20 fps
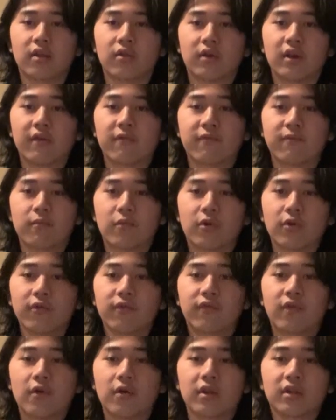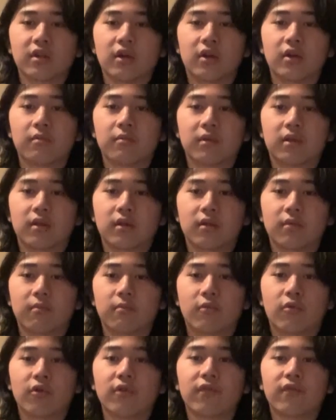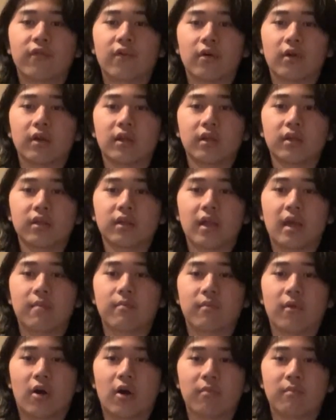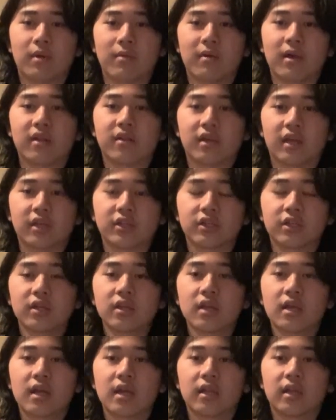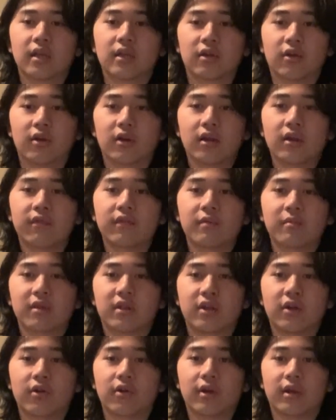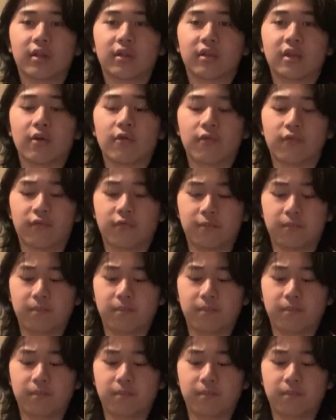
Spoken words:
so they more focus on memorization than learning of the material itself.